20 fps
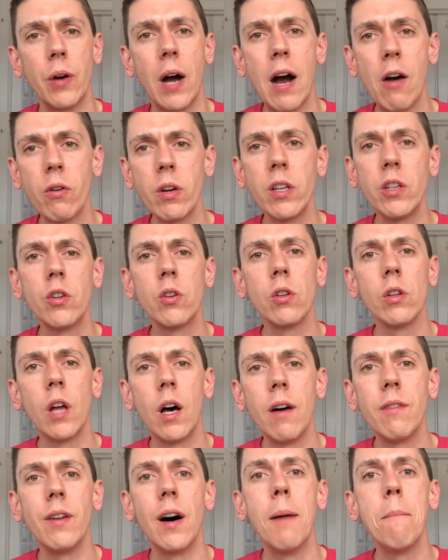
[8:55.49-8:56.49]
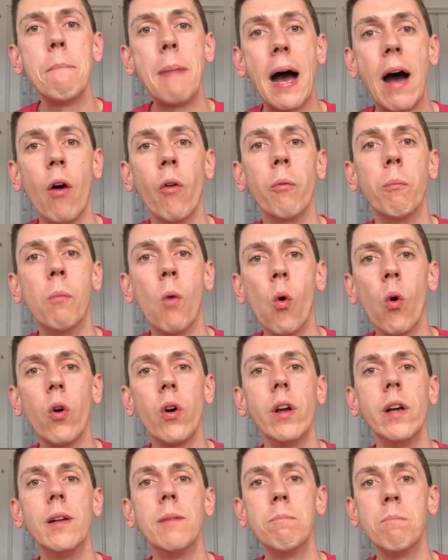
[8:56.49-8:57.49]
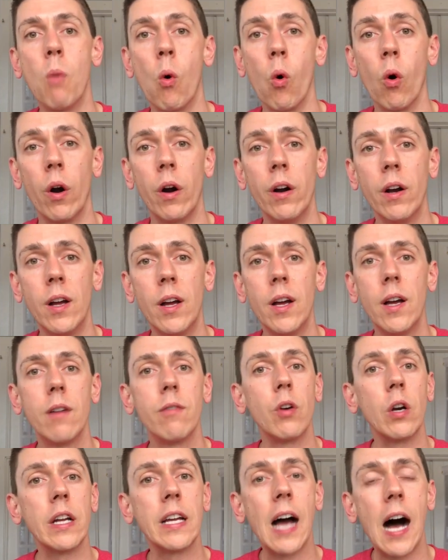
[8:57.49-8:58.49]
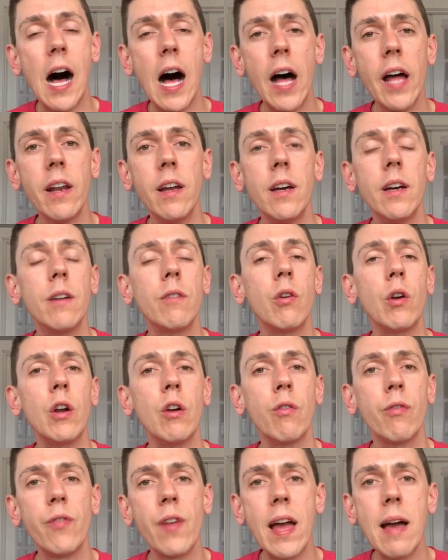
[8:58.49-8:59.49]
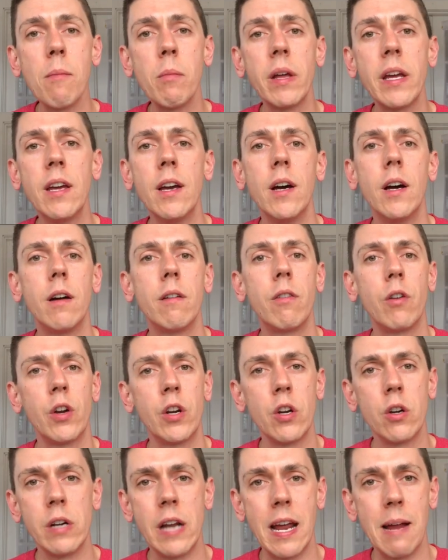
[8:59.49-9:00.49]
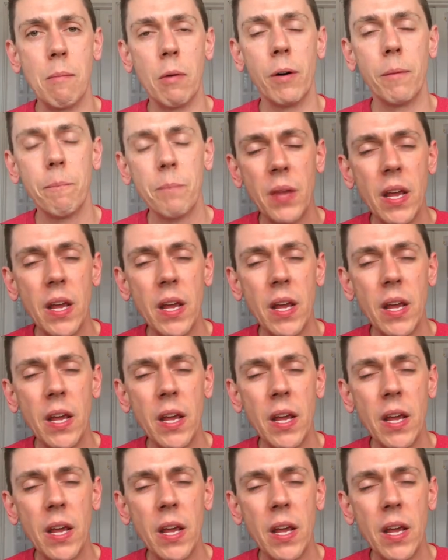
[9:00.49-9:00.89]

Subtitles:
How can your love abound more and more for God, for your family, for your neighbor?